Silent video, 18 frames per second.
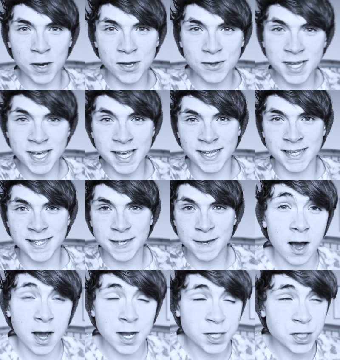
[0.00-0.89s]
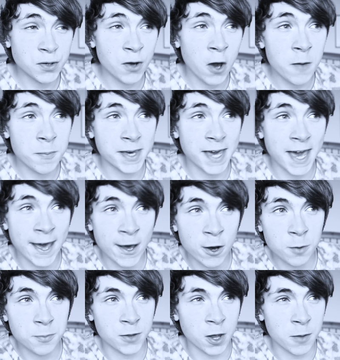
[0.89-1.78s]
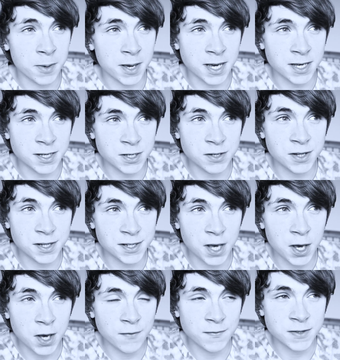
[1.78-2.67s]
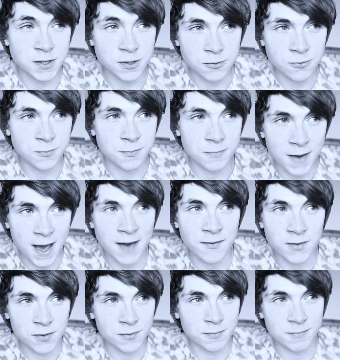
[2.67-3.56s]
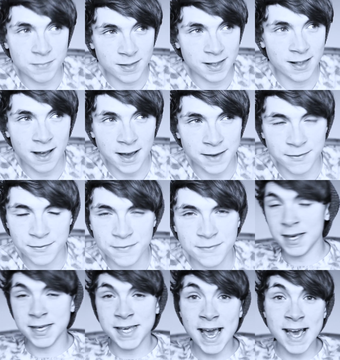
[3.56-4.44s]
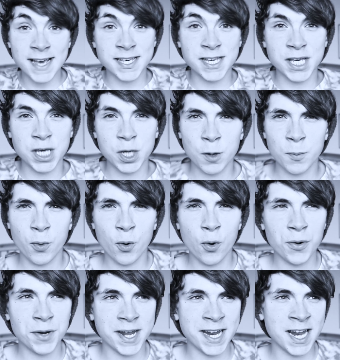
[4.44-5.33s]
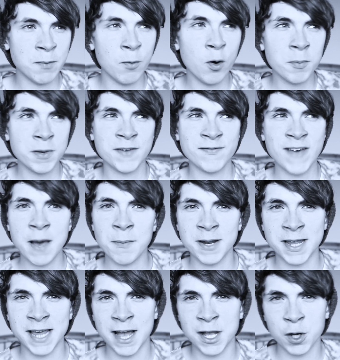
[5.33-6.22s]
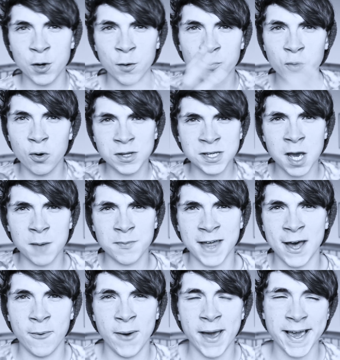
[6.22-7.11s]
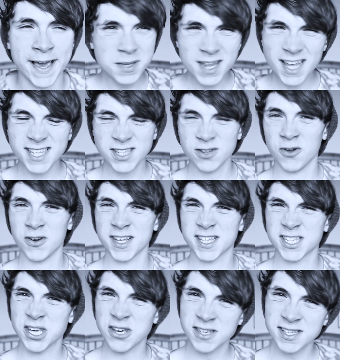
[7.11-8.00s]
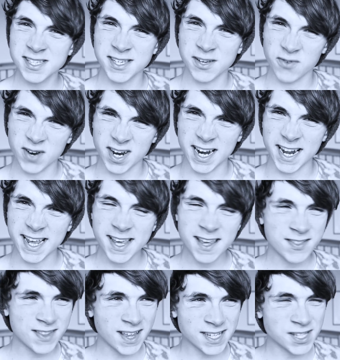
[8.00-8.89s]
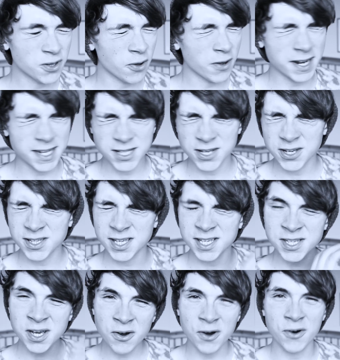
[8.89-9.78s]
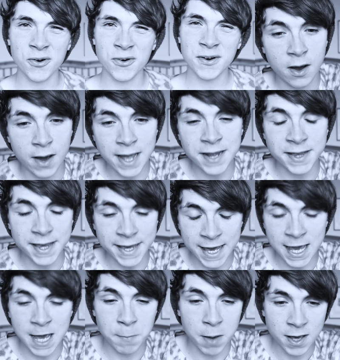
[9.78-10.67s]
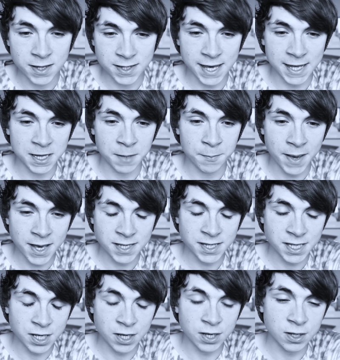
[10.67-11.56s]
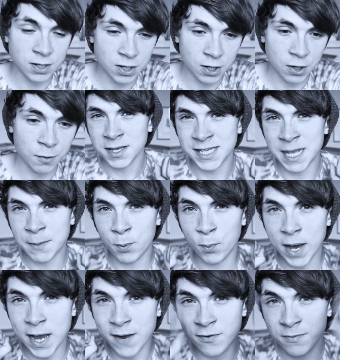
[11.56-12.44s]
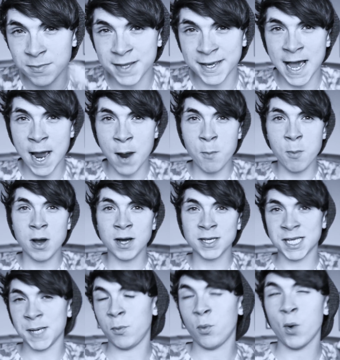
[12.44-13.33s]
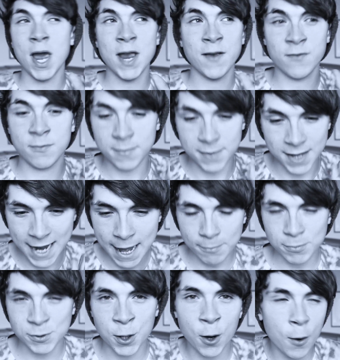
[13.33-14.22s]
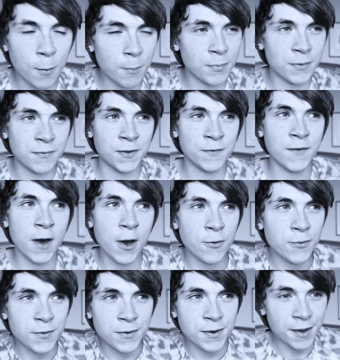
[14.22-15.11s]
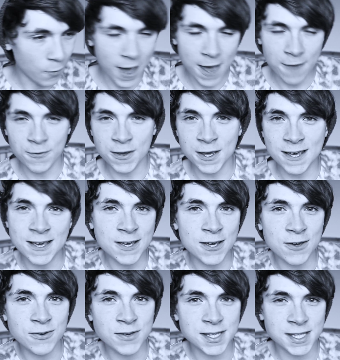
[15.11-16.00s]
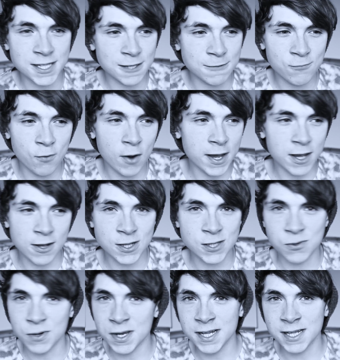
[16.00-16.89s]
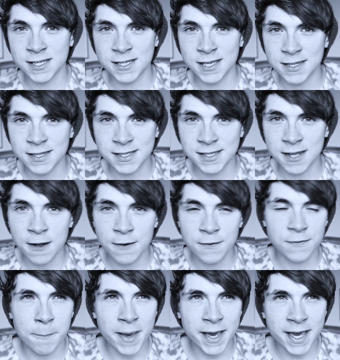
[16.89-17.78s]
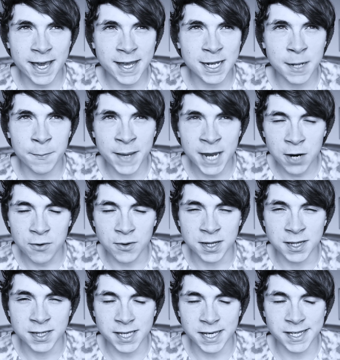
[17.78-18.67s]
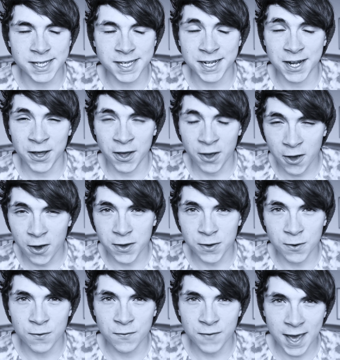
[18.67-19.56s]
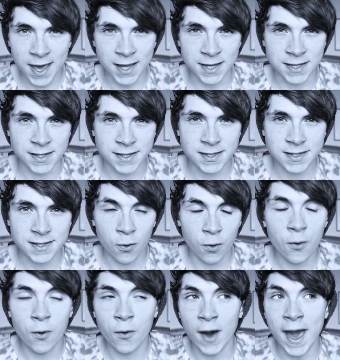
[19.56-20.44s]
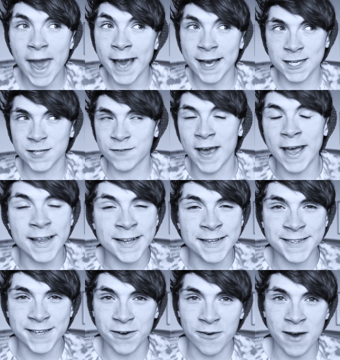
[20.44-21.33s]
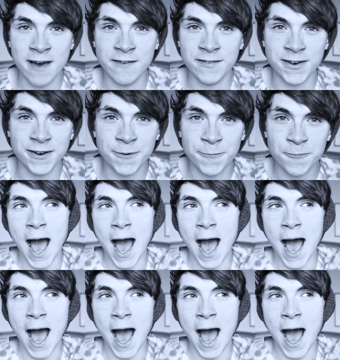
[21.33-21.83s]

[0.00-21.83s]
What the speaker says: what you did. I do hope you get help though, because you deserve to have a life. Yes, you're born in a Mormon family and you're brought up that way, but that's not an excuse, is it really? That's not an excuse at all. I'll end it here by saying the best thing you can do to step away from the camera, step away from the laptop, the phone, whatever you use to write your tweets and stuff, making an appearance is gonna hurt your fans, or ex-fans, or whatever.